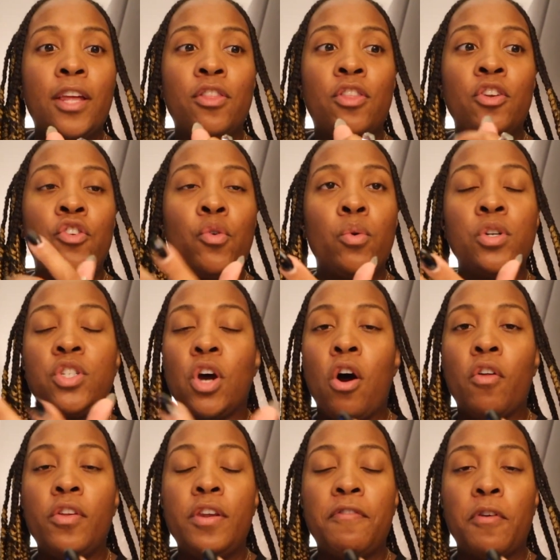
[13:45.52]
the door to
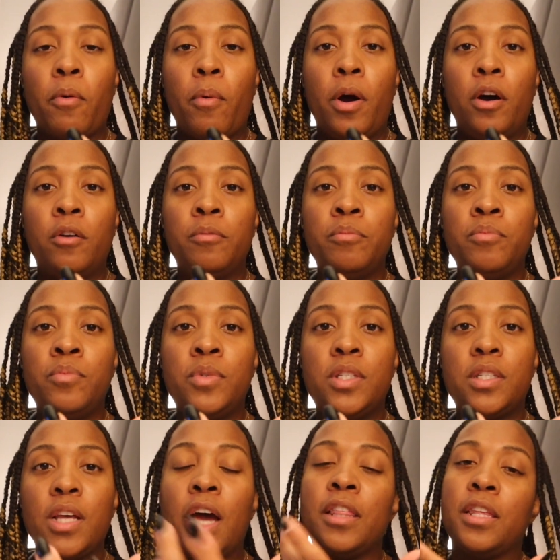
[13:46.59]
all the different
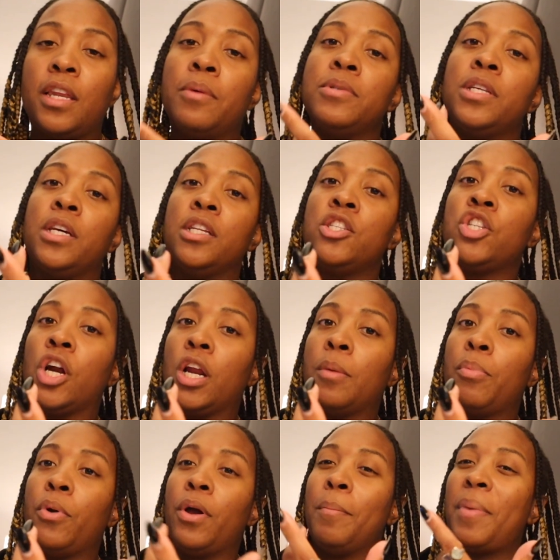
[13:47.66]
realms, I think that was a good starting
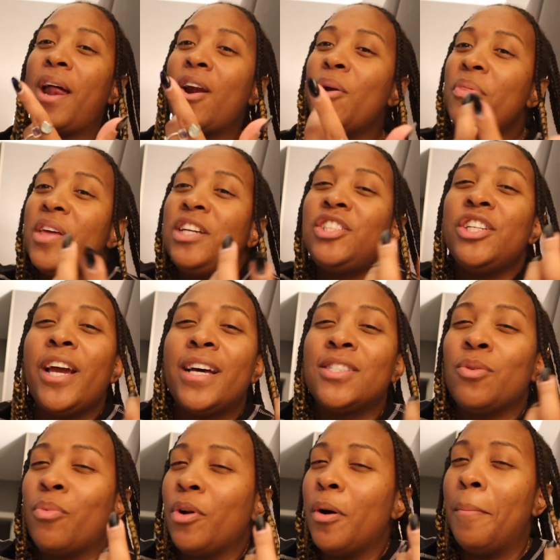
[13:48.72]
point. But I don't think she has
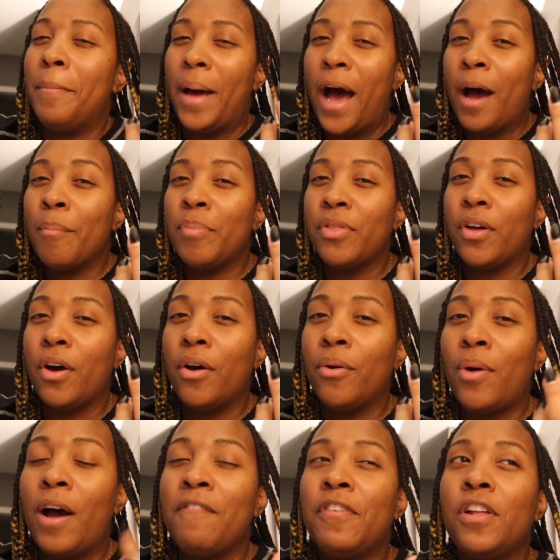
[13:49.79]
a real map though.
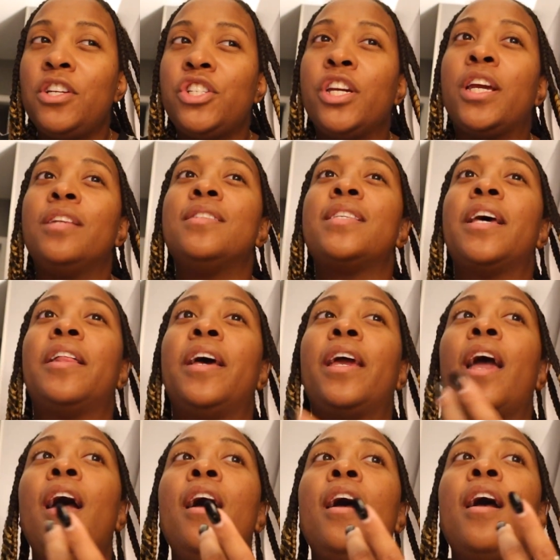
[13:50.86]
I feel like she can say like
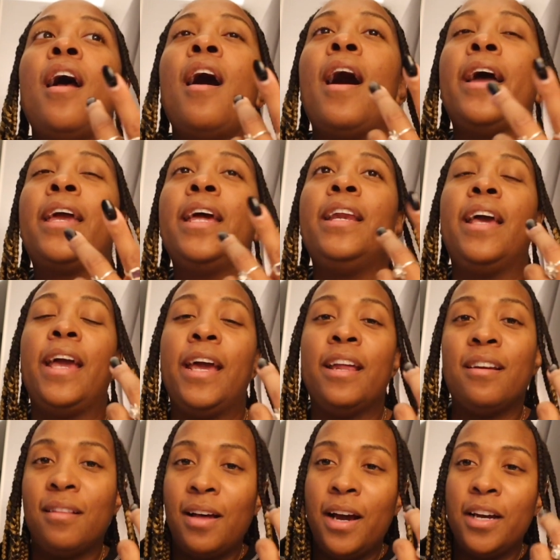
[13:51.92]
I can
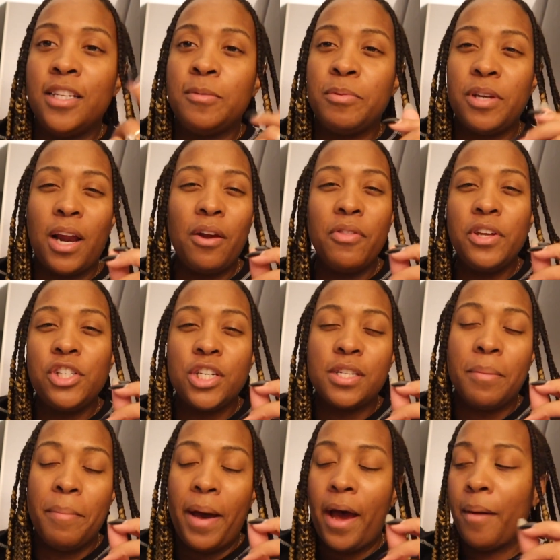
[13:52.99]
analyze, but I don't think she has a
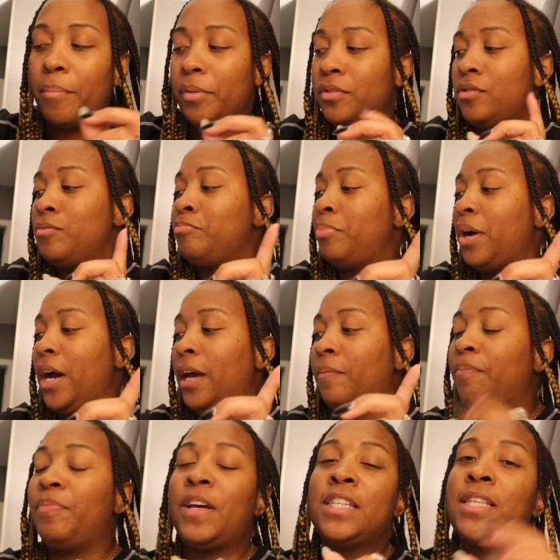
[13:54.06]
map. But
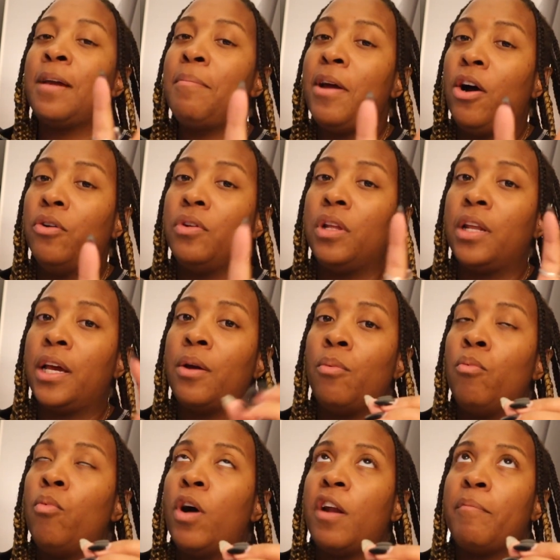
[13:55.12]
that's like my only like
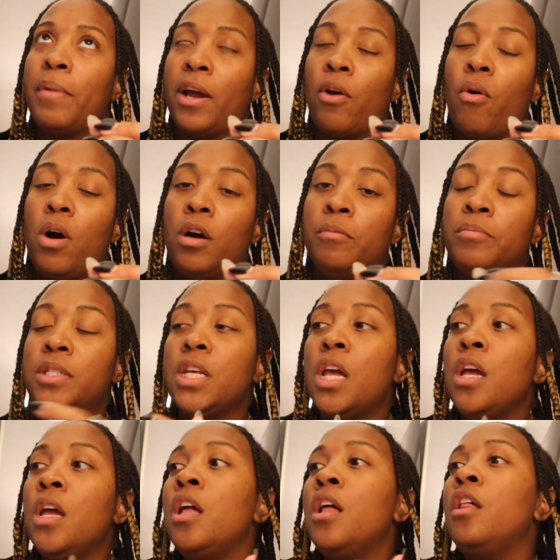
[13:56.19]
one of my qualms.
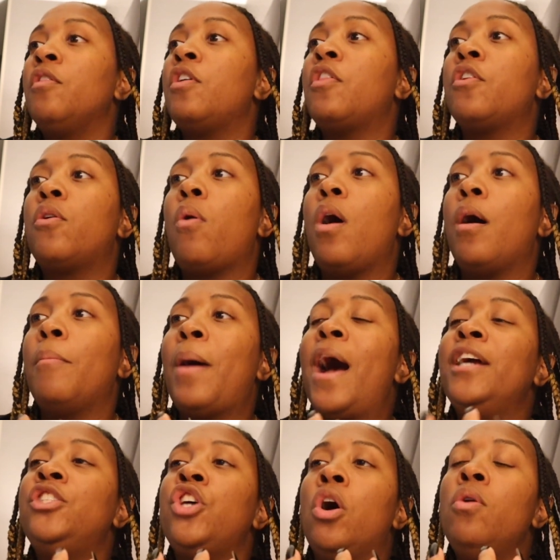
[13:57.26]
The other qualm,
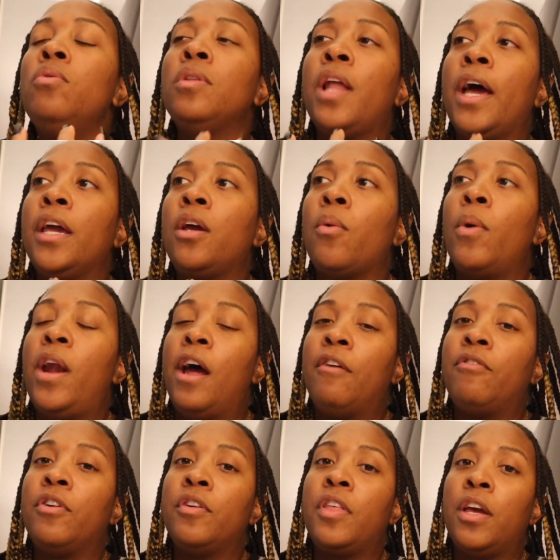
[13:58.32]
I don't like
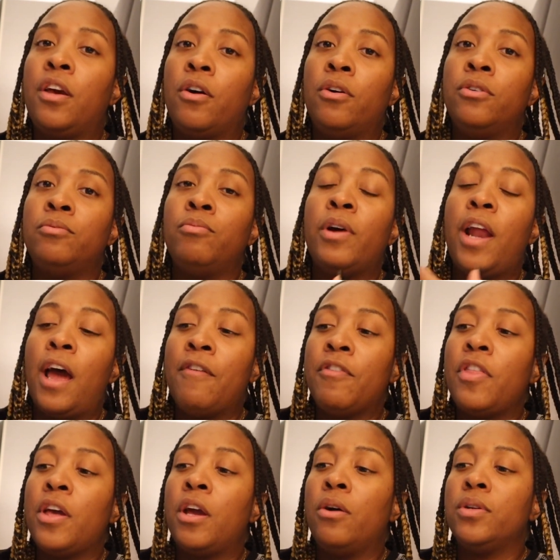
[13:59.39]
whenever they go
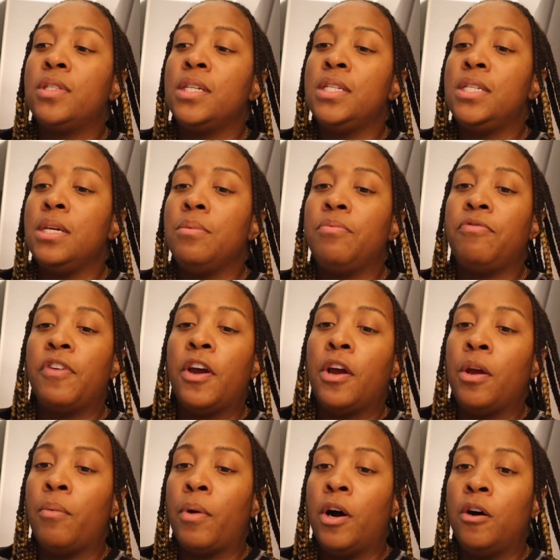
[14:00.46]
into deep
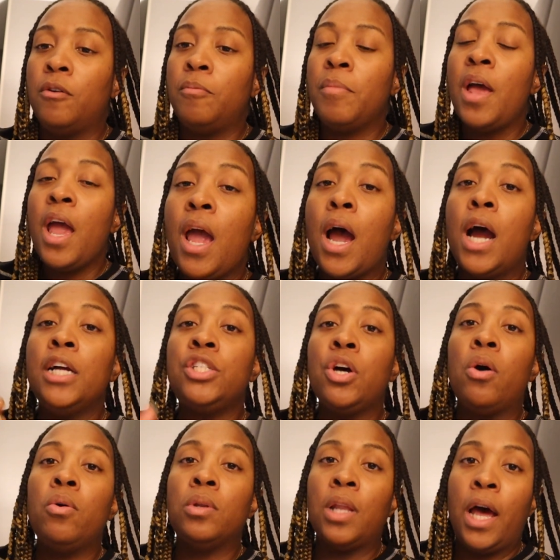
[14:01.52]
fairy realm, I
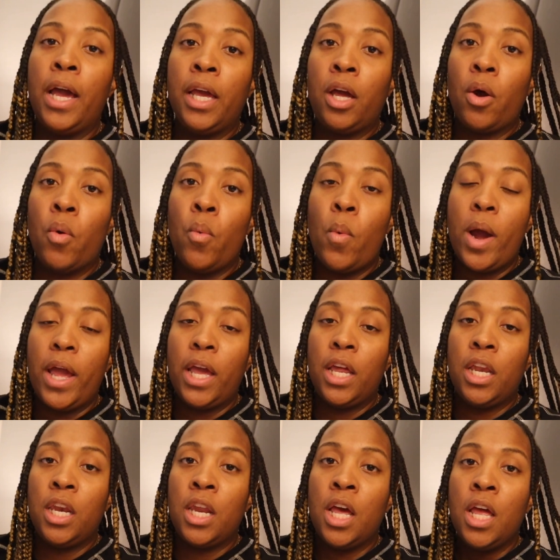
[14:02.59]
don't like
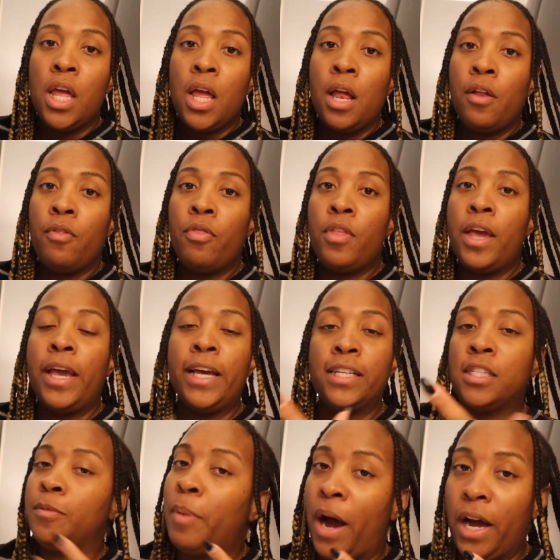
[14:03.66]
when it
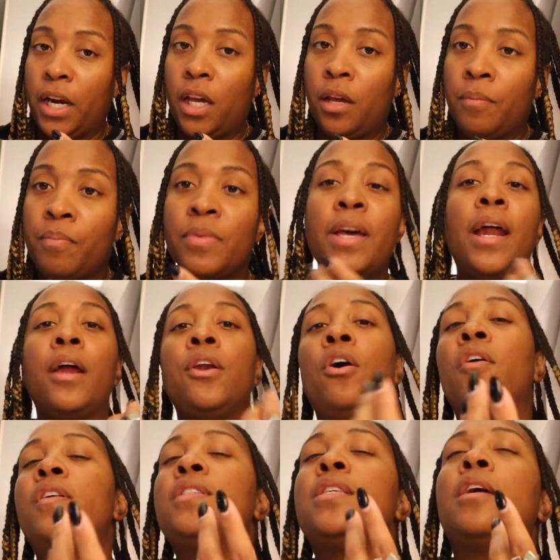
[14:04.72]
gets spotty. And I
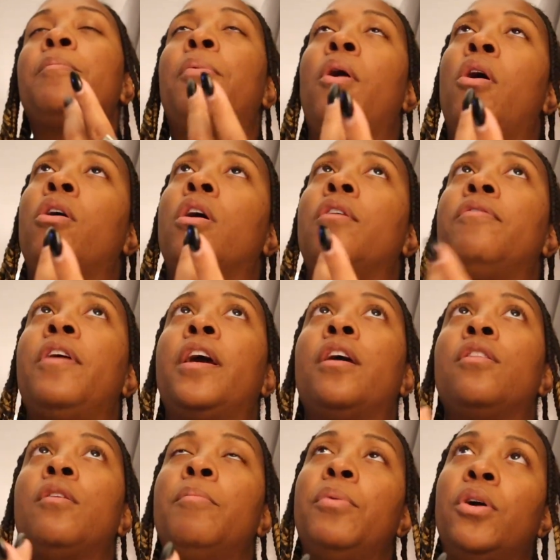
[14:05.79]
know that's like part of
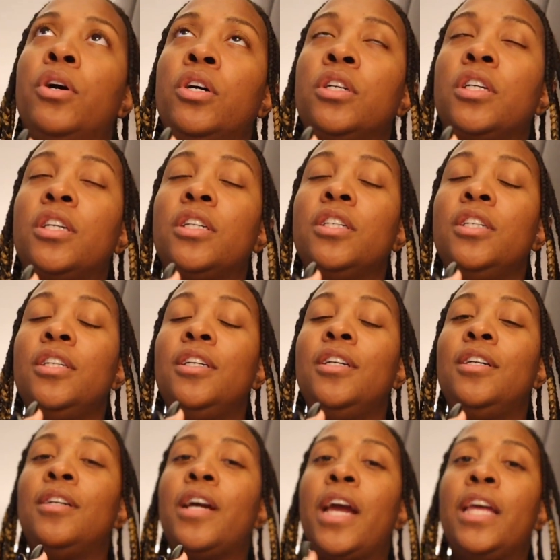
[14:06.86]
like the book,
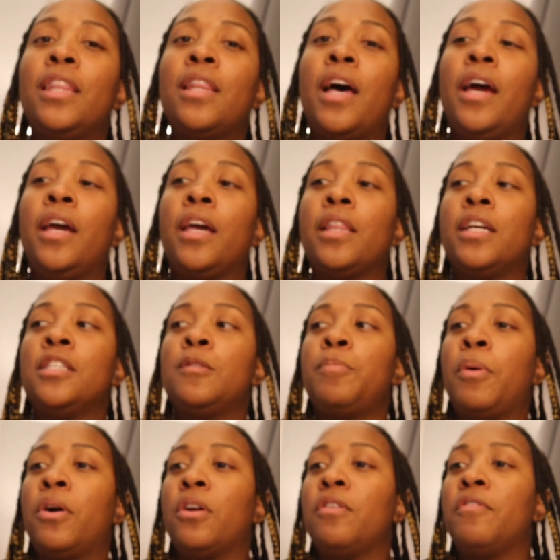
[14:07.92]
and like that's
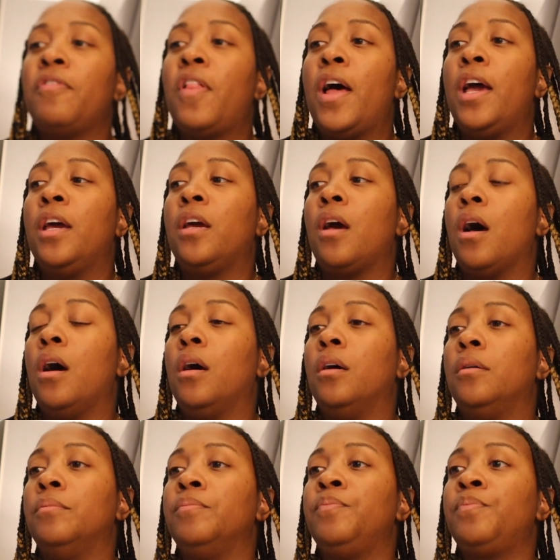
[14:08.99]
part of like
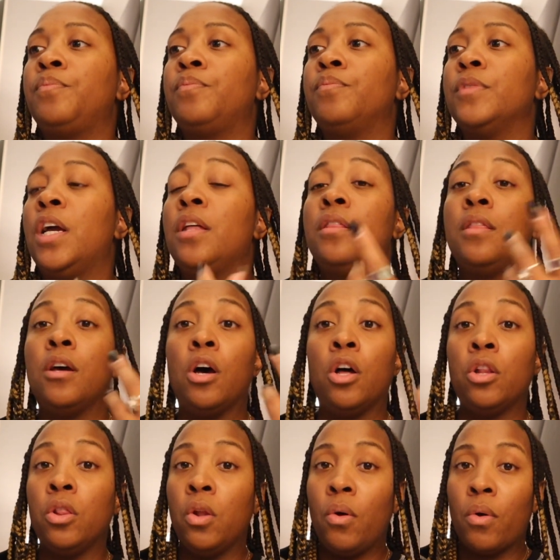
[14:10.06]
the
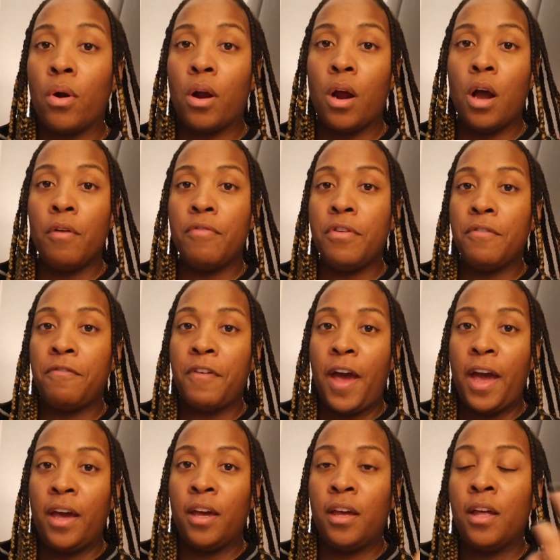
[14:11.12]
allure of the
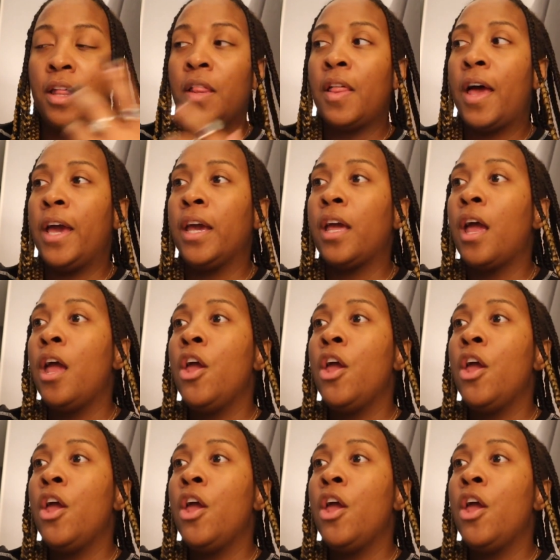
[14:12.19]
fae. Like